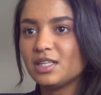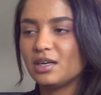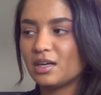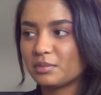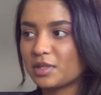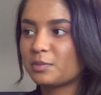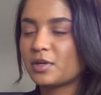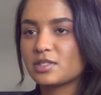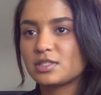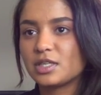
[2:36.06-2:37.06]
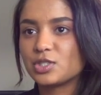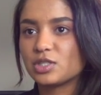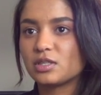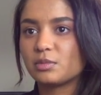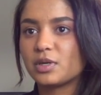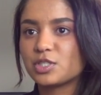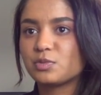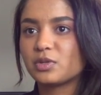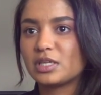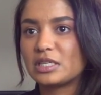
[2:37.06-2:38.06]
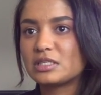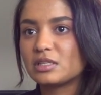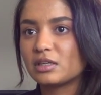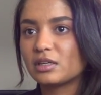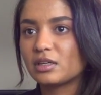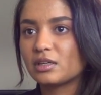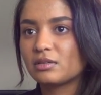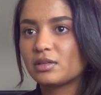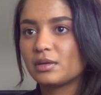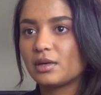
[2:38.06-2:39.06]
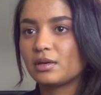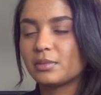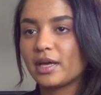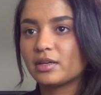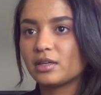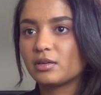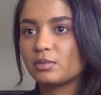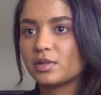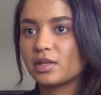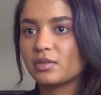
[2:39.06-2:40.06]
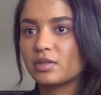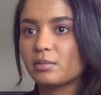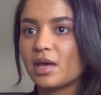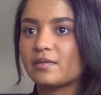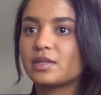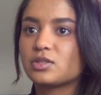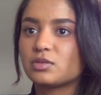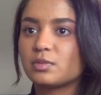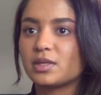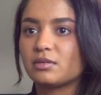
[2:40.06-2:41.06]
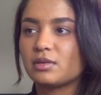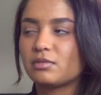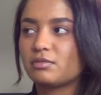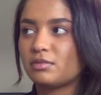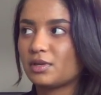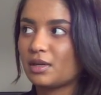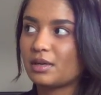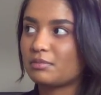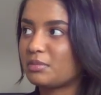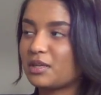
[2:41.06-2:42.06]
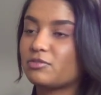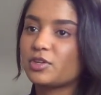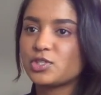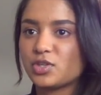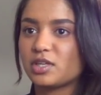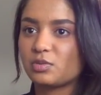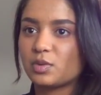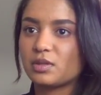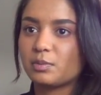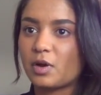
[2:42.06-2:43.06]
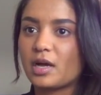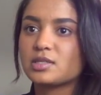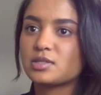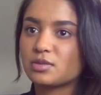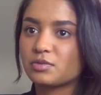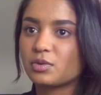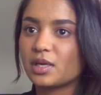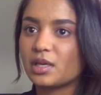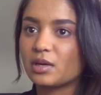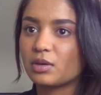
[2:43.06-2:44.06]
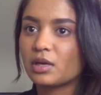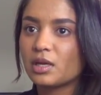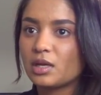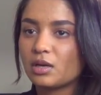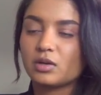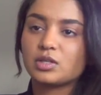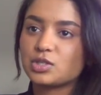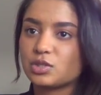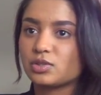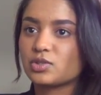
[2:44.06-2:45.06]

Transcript: um, their presentation in a much more easier manner without them having to be being frustrated with the process of creating our digital